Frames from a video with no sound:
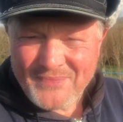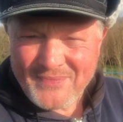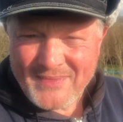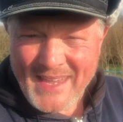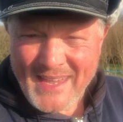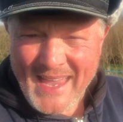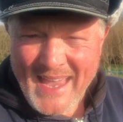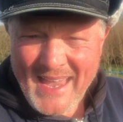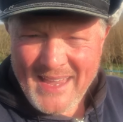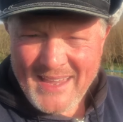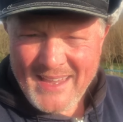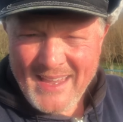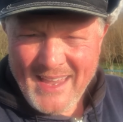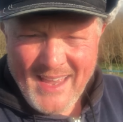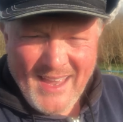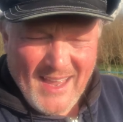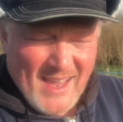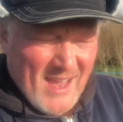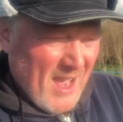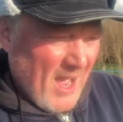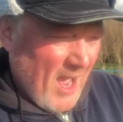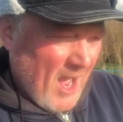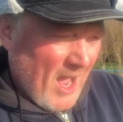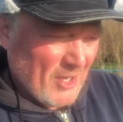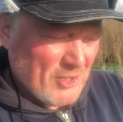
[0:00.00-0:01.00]
yeah?
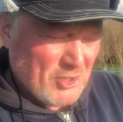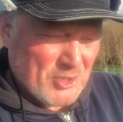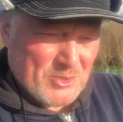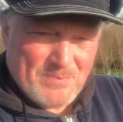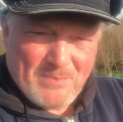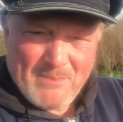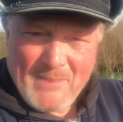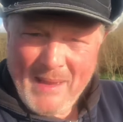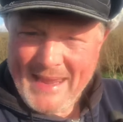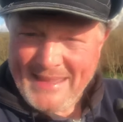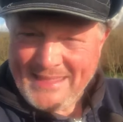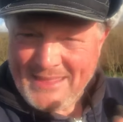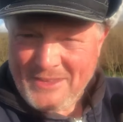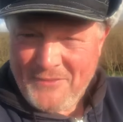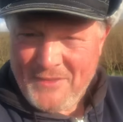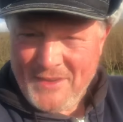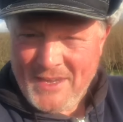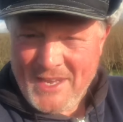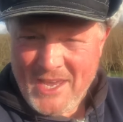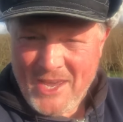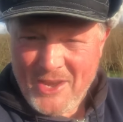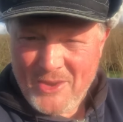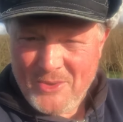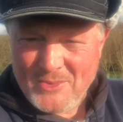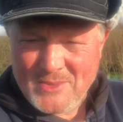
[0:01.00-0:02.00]
I just make the
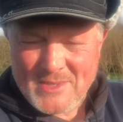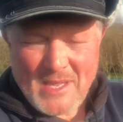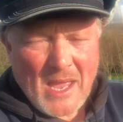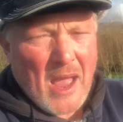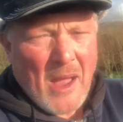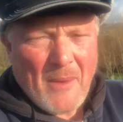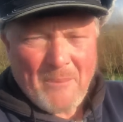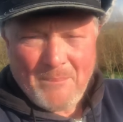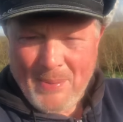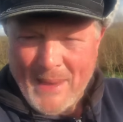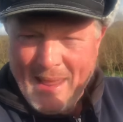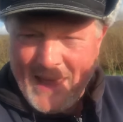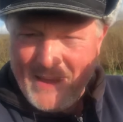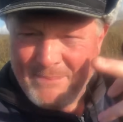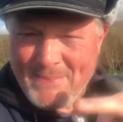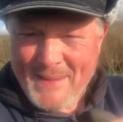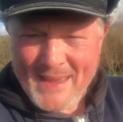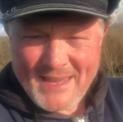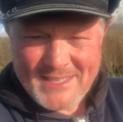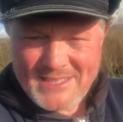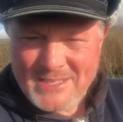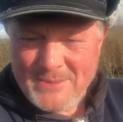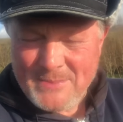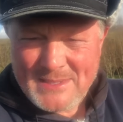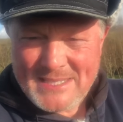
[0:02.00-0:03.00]
videos, play it
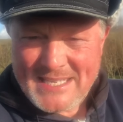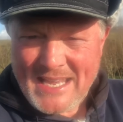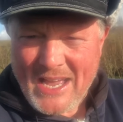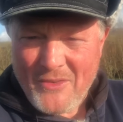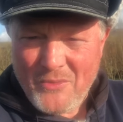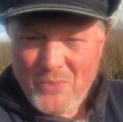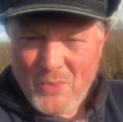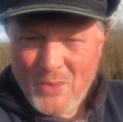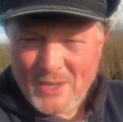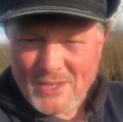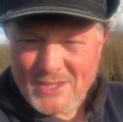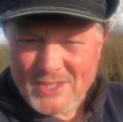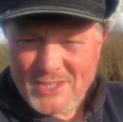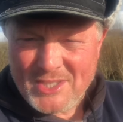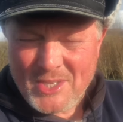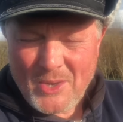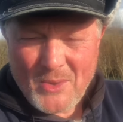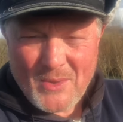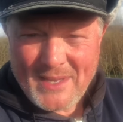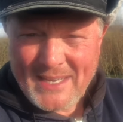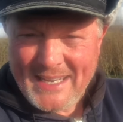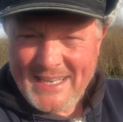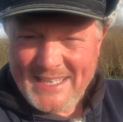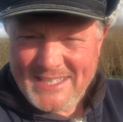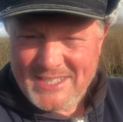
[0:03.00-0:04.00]
back to myself once so
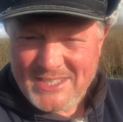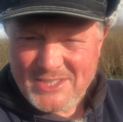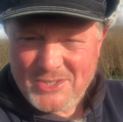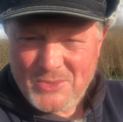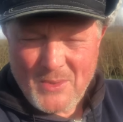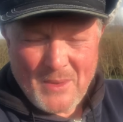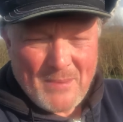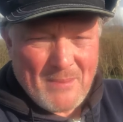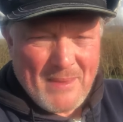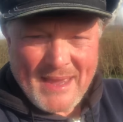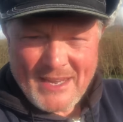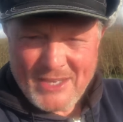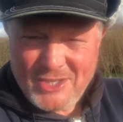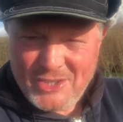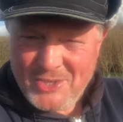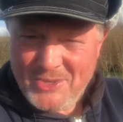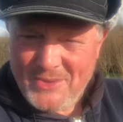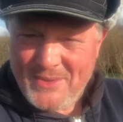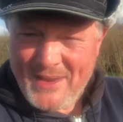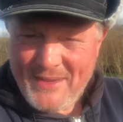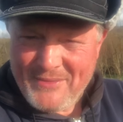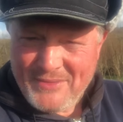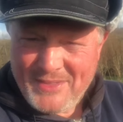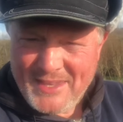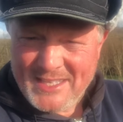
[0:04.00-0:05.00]
I can listen to it, make sure that
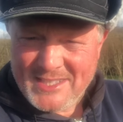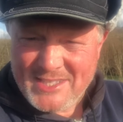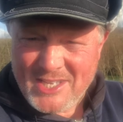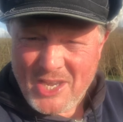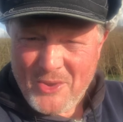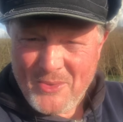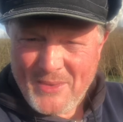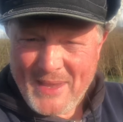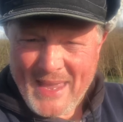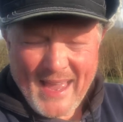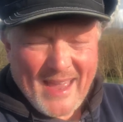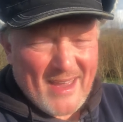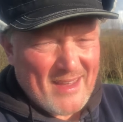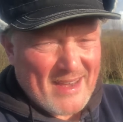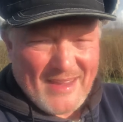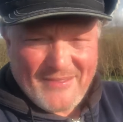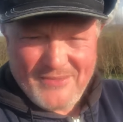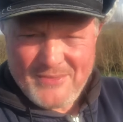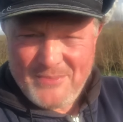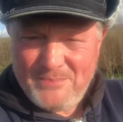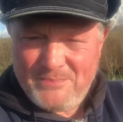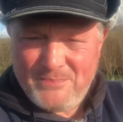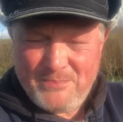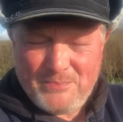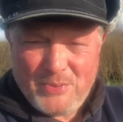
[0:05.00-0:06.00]
everything's okay and I
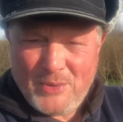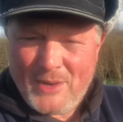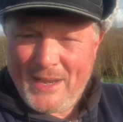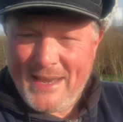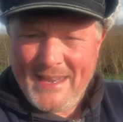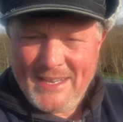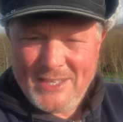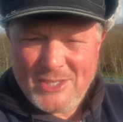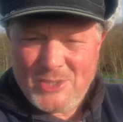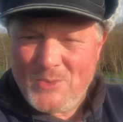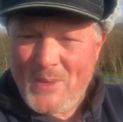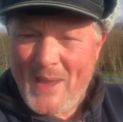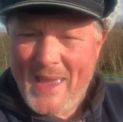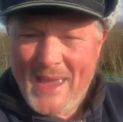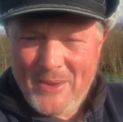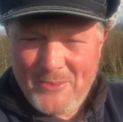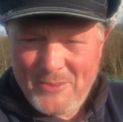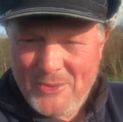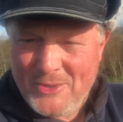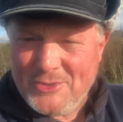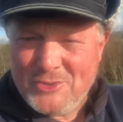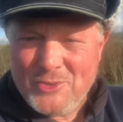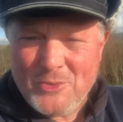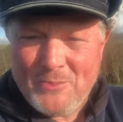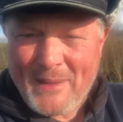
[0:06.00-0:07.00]
haven't put any swear
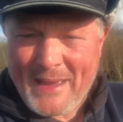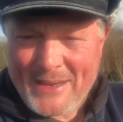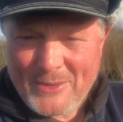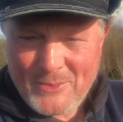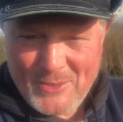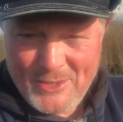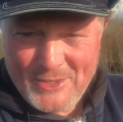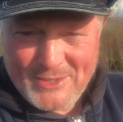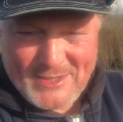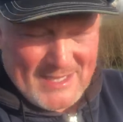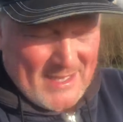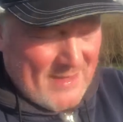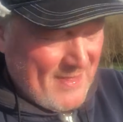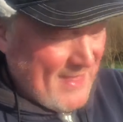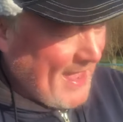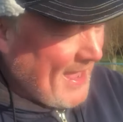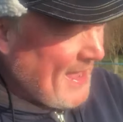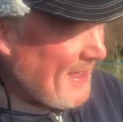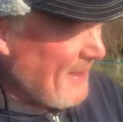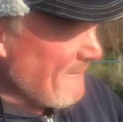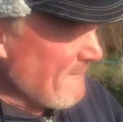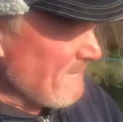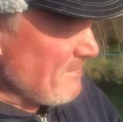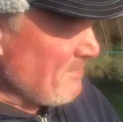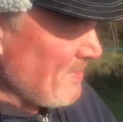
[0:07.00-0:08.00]
words or bad words in there.
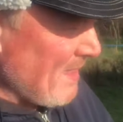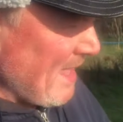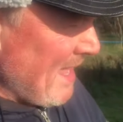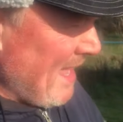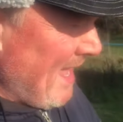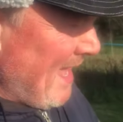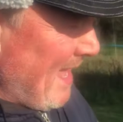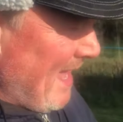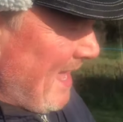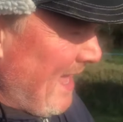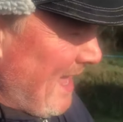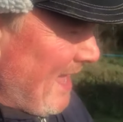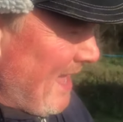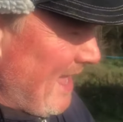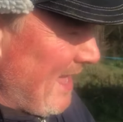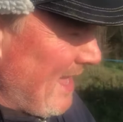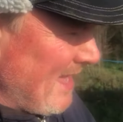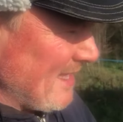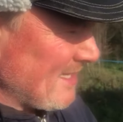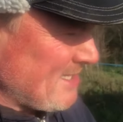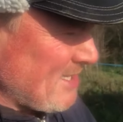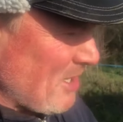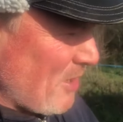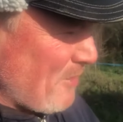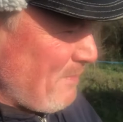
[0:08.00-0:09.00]

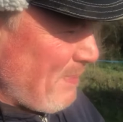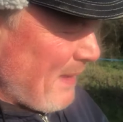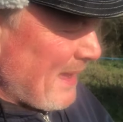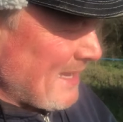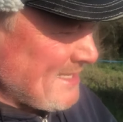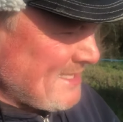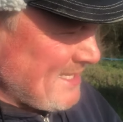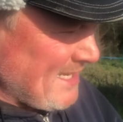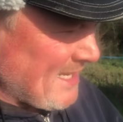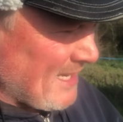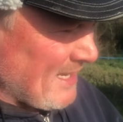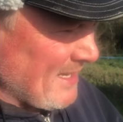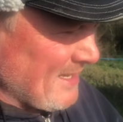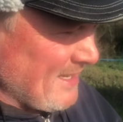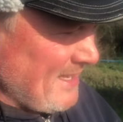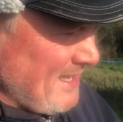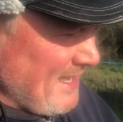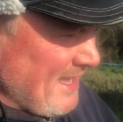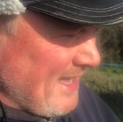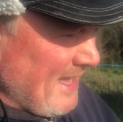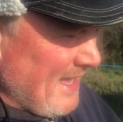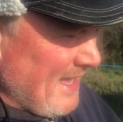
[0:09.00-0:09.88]
So basically,